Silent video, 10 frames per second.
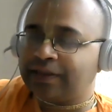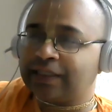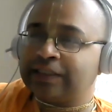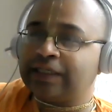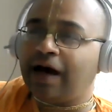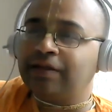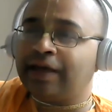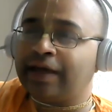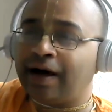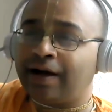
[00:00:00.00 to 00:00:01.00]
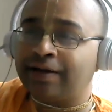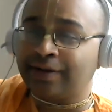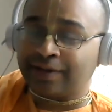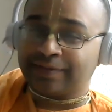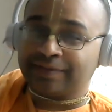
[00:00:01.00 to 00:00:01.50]
dhyaya.
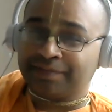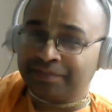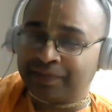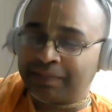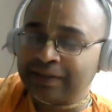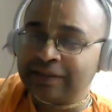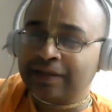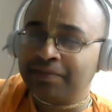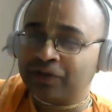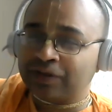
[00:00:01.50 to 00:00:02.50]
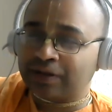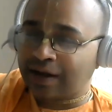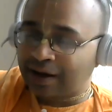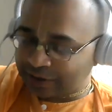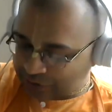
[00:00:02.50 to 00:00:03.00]
Brahmati Samruta Kala